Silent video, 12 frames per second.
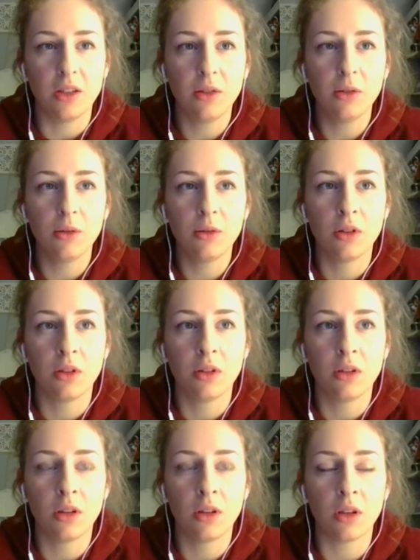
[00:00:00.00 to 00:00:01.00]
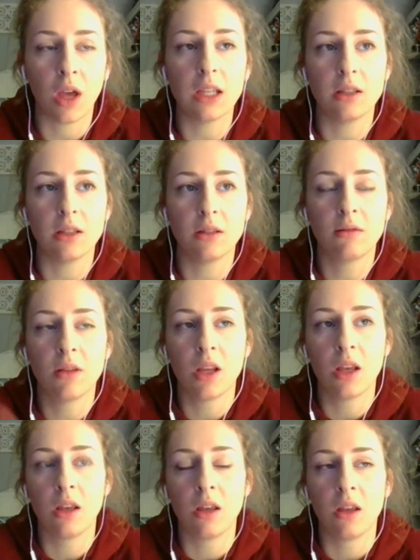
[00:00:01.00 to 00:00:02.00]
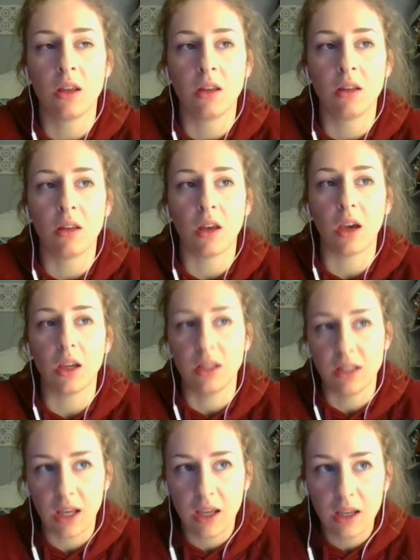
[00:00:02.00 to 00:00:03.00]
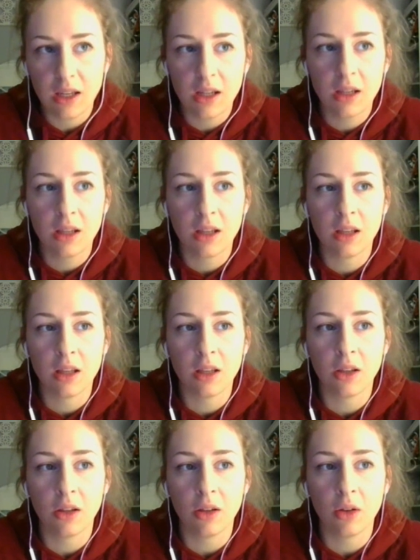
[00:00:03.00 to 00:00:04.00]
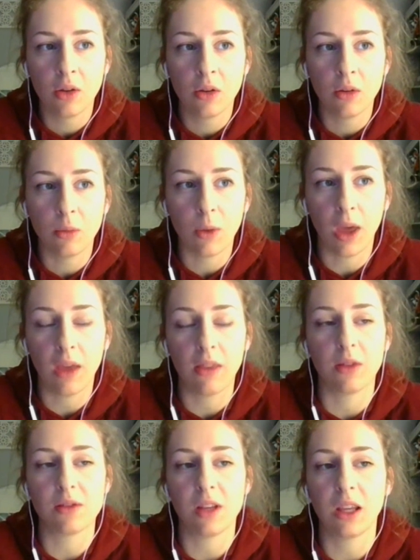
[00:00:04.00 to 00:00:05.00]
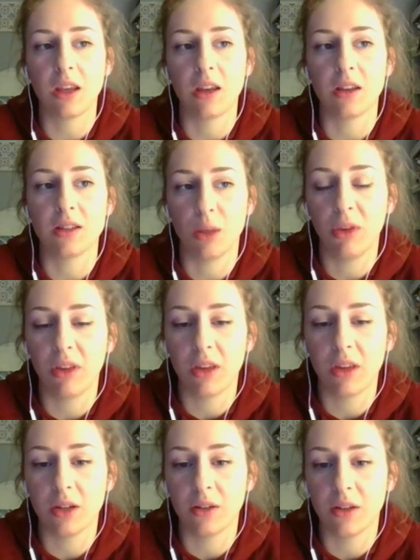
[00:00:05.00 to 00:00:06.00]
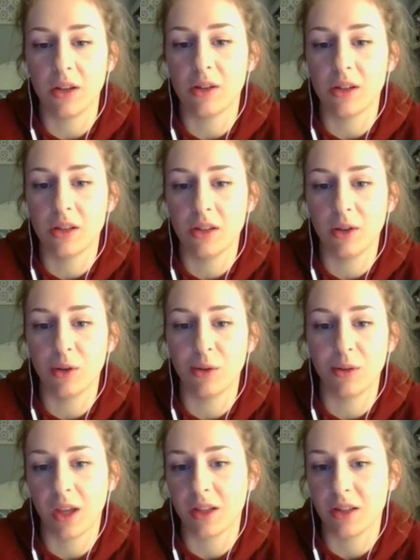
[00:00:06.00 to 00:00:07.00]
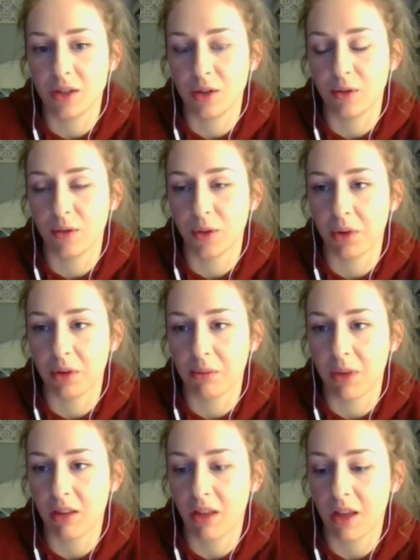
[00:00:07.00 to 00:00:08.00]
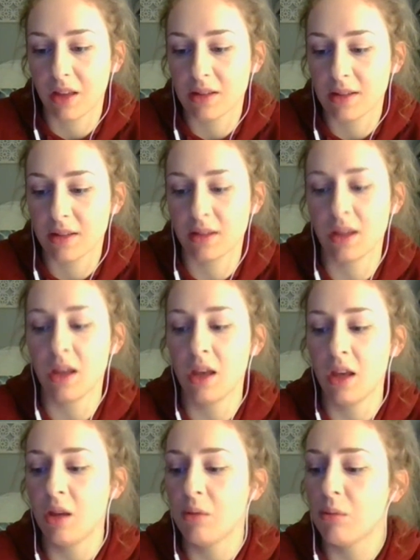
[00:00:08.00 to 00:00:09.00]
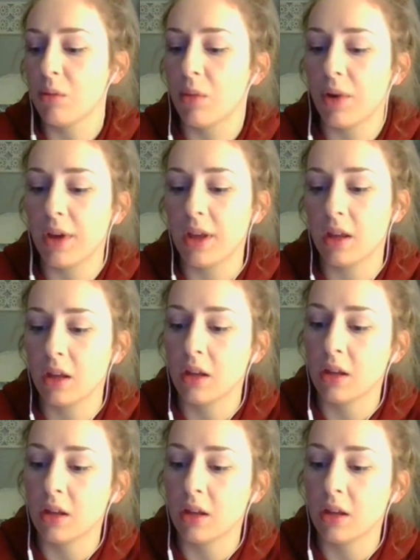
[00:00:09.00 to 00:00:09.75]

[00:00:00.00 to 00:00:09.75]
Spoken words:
do. I did. There's like a simulator that you can do that I had to do for one of my classes. But